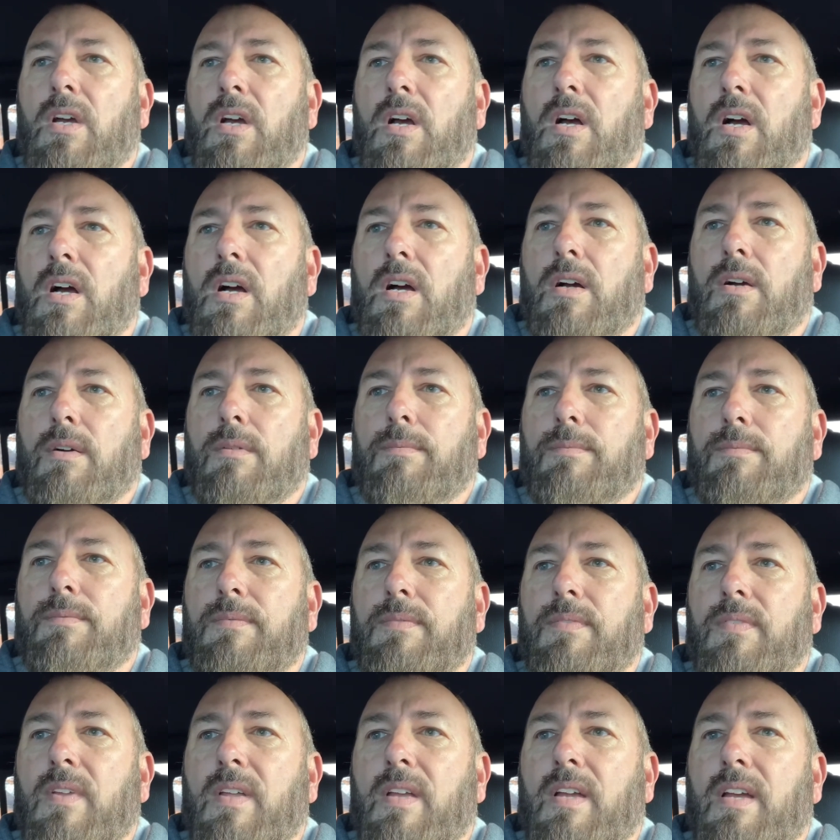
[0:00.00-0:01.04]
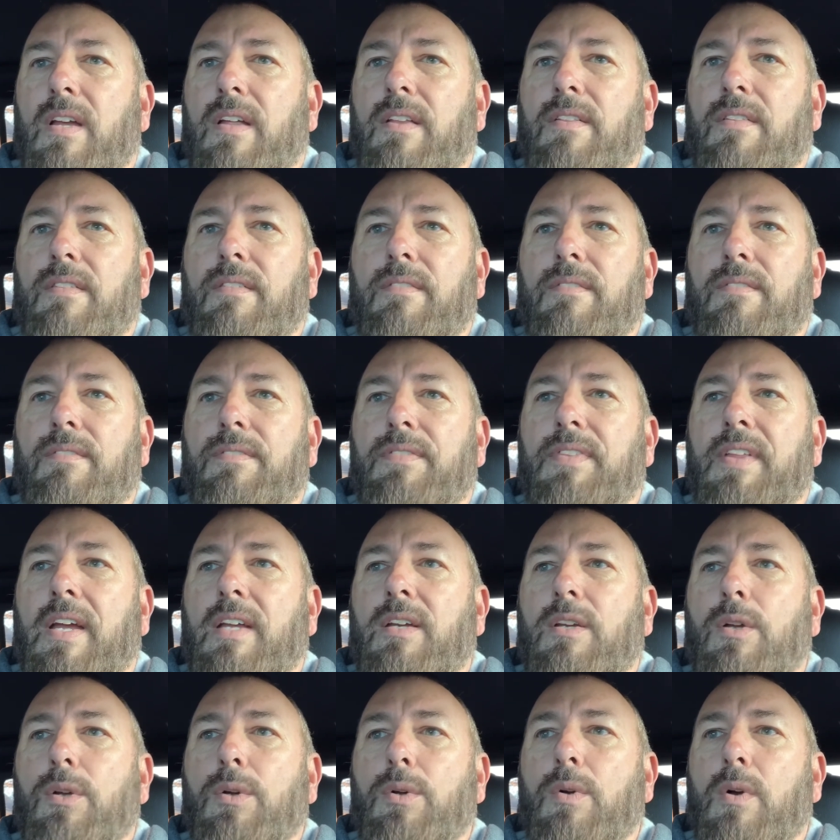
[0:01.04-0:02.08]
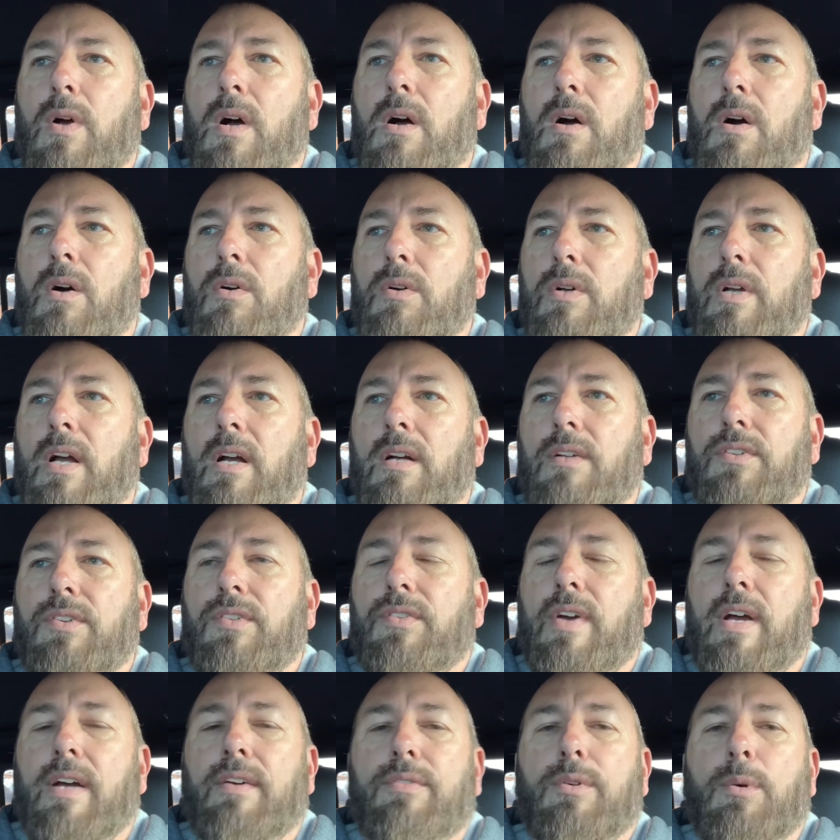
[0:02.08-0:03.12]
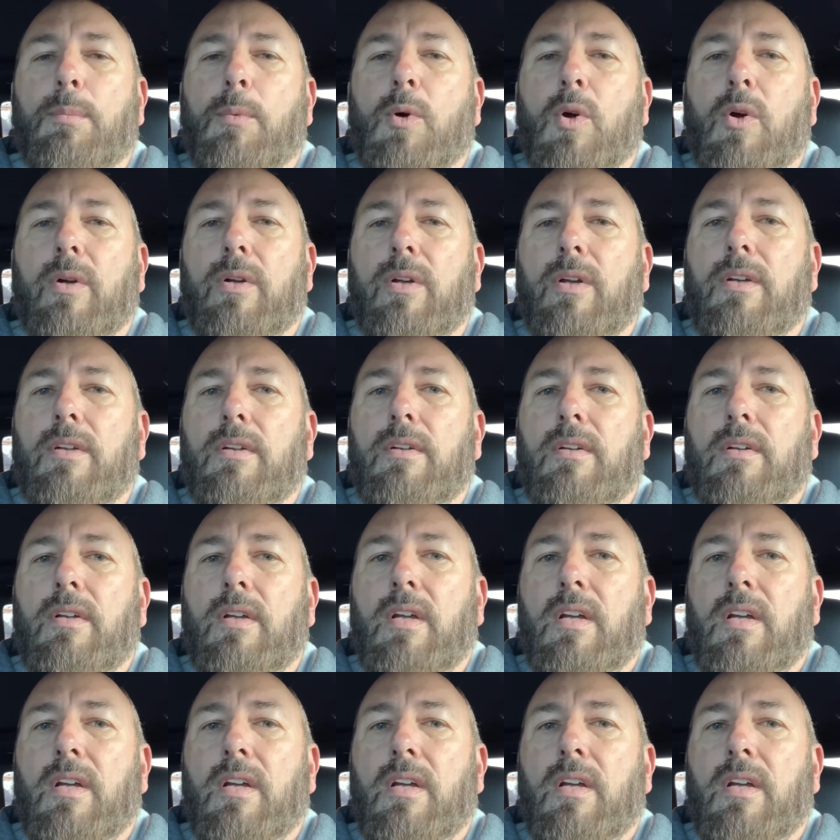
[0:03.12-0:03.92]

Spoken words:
and they do all kinds of aftermarket,